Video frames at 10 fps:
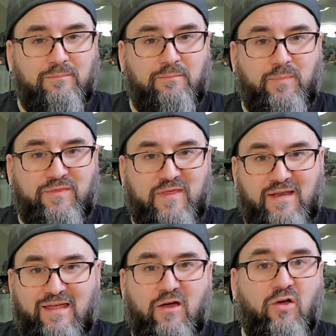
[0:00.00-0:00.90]
But then
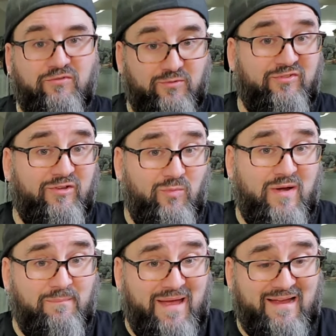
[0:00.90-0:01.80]
I also still
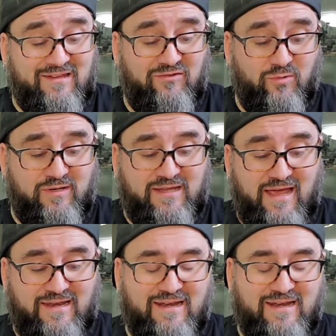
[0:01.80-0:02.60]
went back into it again, and